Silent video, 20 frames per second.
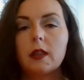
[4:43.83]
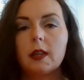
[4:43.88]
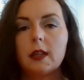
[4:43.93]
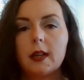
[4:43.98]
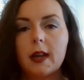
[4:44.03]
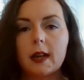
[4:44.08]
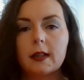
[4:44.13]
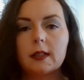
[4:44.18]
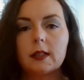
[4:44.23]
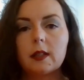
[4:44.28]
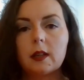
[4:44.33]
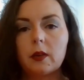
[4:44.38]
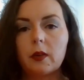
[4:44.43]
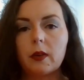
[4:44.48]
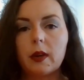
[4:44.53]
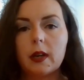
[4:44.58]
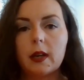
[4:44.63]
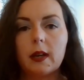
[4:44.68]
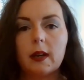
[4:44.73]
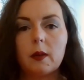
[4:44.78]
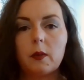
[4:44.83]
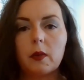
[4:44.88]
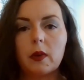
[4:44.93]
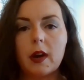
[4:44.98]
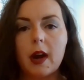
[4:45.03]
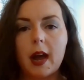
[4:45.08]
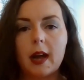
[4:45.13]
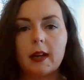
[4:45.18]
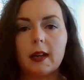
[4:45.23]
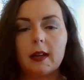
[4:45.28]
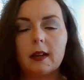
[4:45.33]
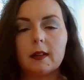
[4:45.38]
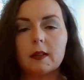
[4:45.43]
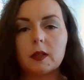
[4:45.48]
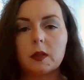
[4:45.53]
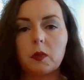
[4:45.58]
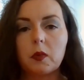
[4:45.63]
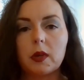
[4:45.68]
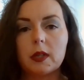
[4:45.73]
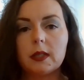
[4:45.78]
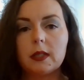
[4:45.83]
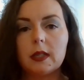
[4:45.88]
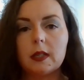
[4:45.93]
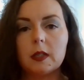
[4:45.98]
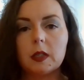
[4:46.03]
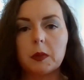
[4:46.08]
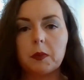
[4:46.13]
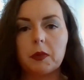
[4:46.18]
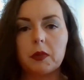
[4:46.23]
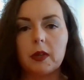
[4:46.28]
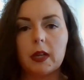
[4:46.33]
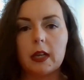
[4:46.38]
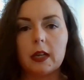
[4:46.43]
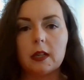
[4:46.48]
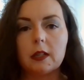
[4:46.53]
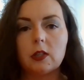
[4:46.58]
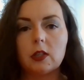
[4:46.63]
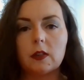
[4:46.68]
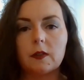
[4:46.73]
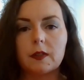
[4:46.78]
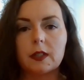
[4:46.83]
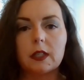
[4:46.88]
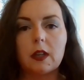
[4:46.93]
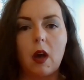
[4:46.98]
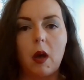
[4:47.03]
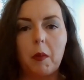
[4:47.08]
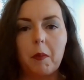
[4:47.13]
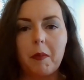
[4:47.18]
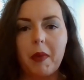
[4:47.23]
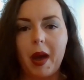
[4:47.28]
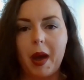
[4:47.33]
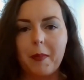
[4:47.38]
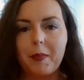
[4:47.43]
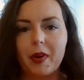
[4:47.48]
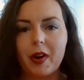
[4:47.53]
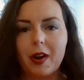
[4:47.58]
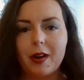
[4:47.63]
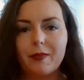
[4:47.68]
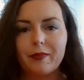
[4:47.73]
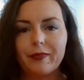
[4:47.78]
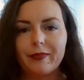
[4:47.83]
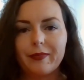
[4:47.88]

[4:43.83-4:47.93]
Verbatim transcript: The next ingredient we're adding is one teaspoon each of salt and pepper.